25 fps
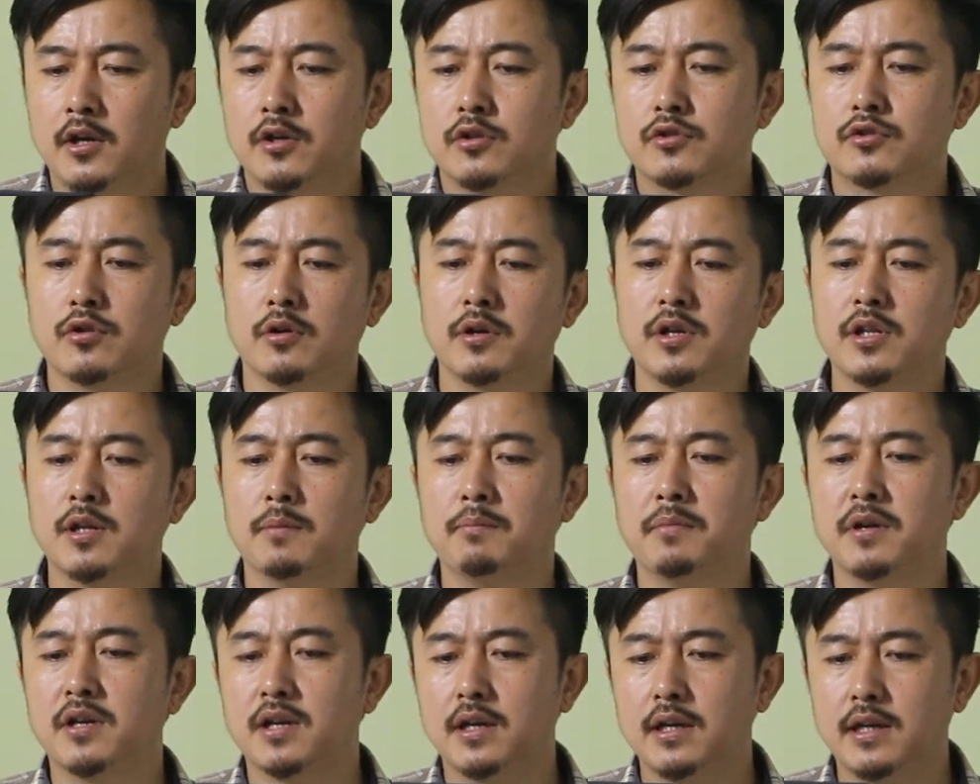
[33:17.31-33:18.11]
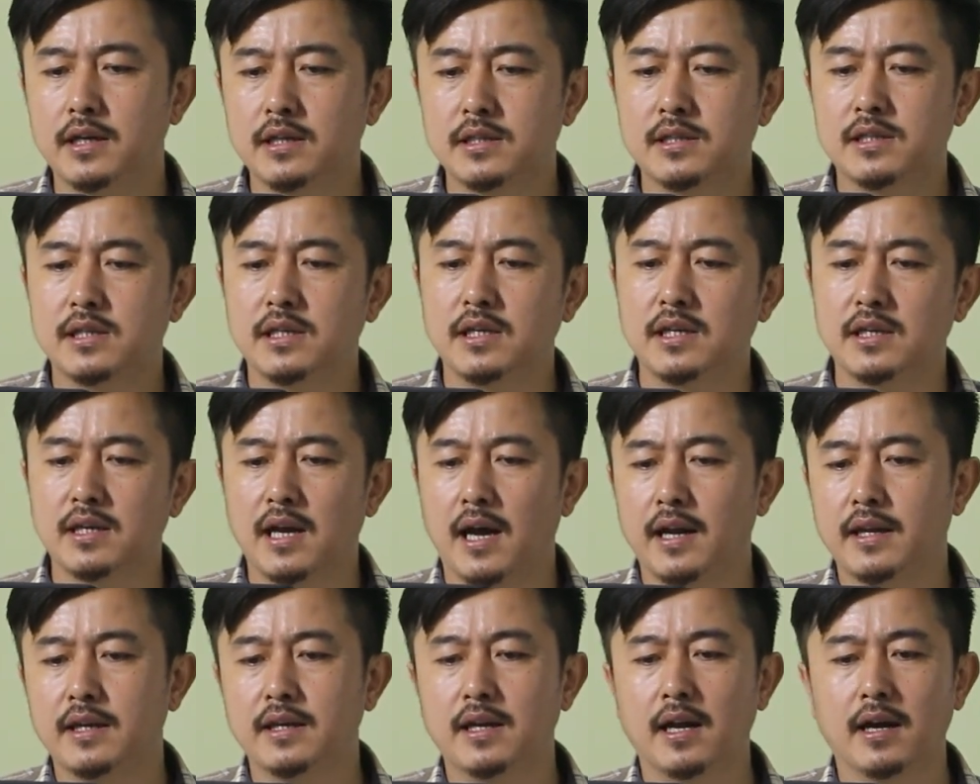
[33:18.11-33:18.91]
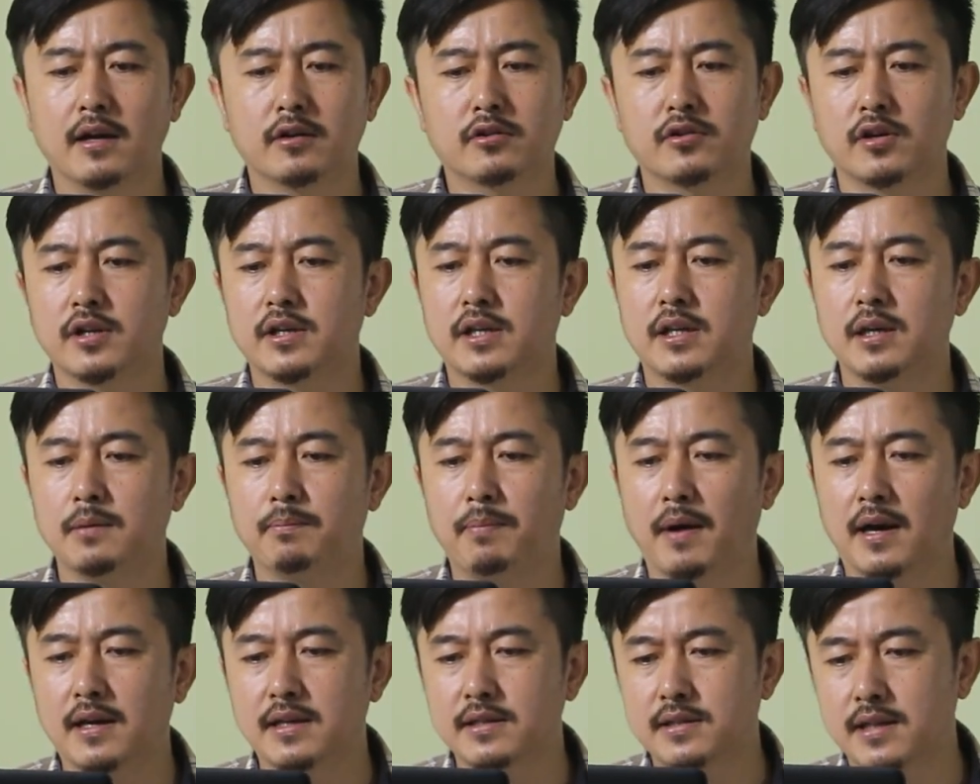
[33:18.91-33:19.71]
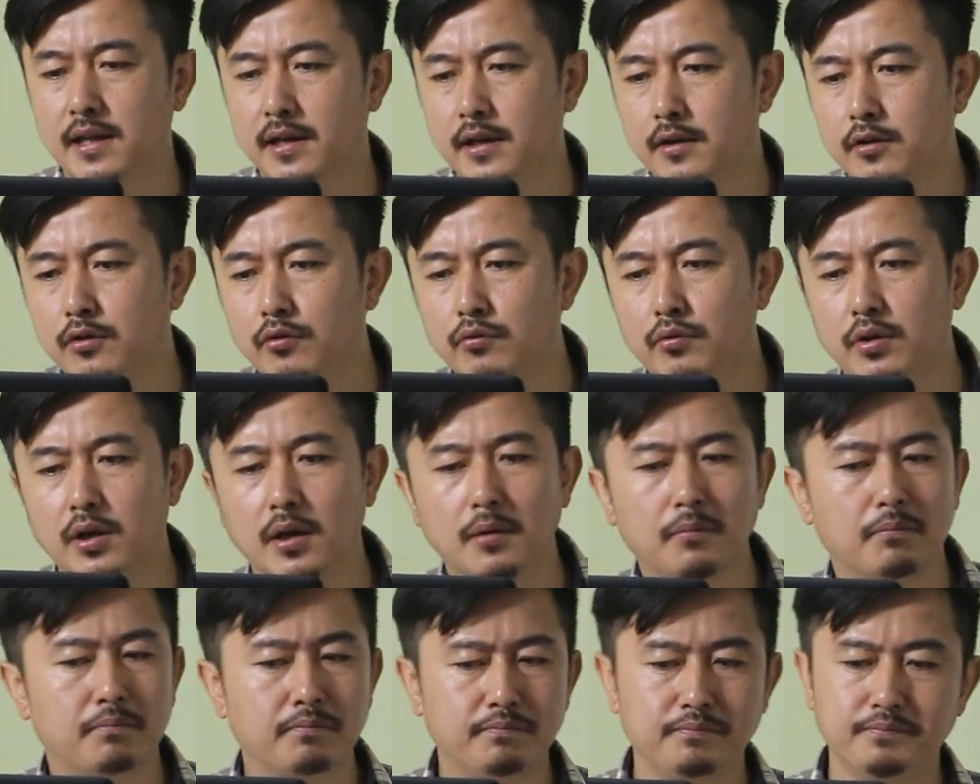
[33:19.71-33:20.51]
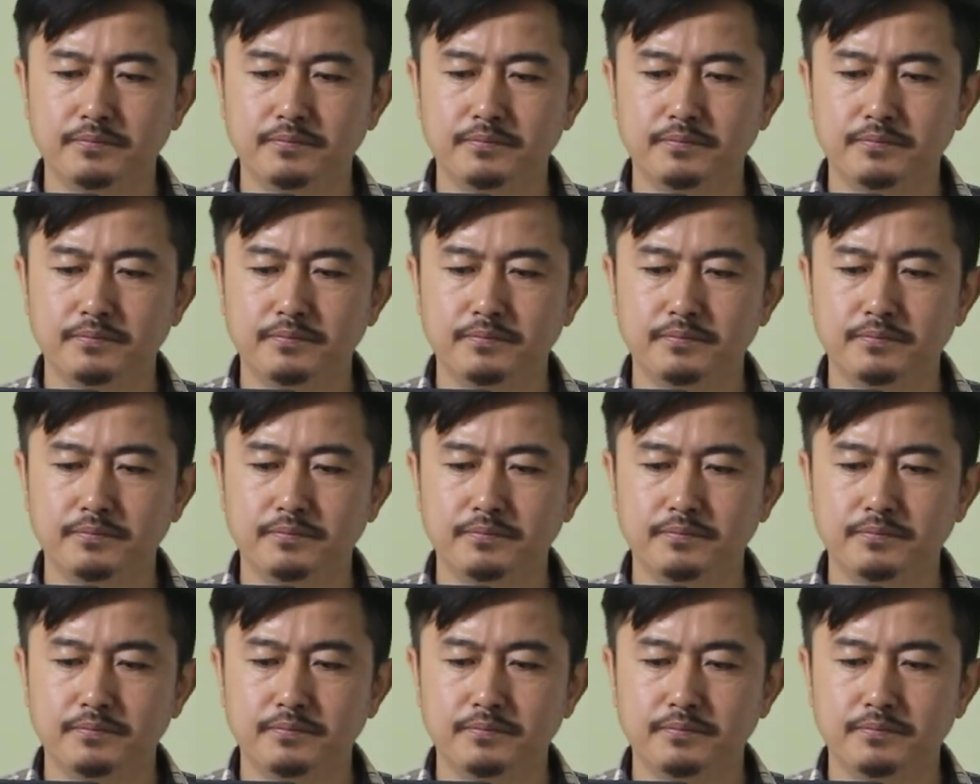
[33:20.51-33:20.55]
So in the Middle East, Iran, Iraq, Turkey, Pakistan and UK,